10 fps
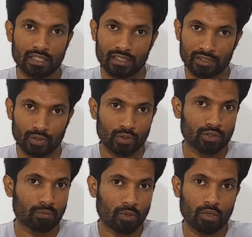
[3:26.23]

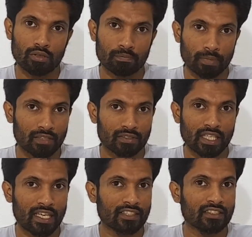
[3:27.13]
use more power
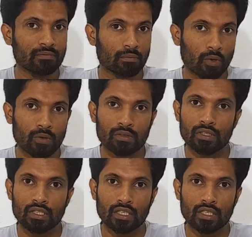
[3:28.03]
and the more